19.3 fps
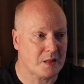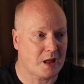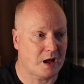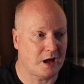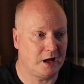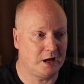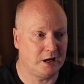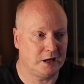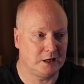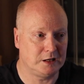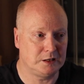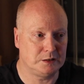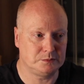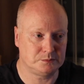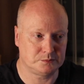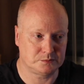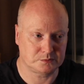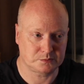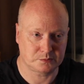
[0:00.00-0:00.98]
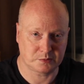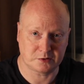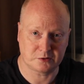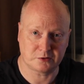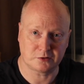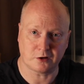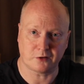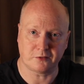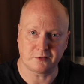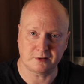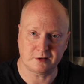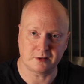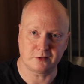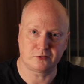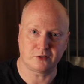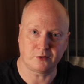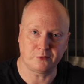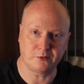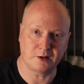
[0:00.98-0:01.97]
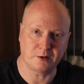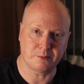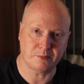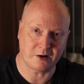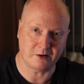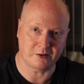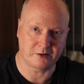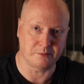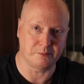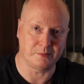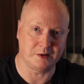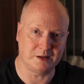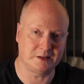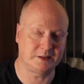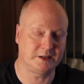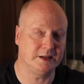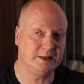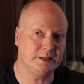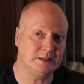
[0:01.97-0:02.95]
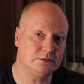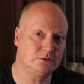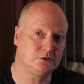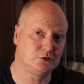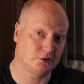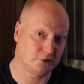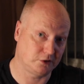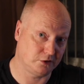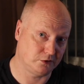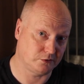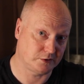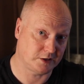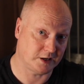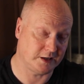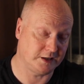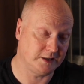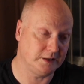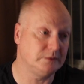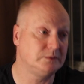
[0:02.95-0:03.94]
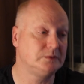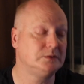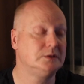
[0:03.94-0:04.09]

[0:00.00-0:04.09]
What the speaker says: because obviously it's from the American market to the UK,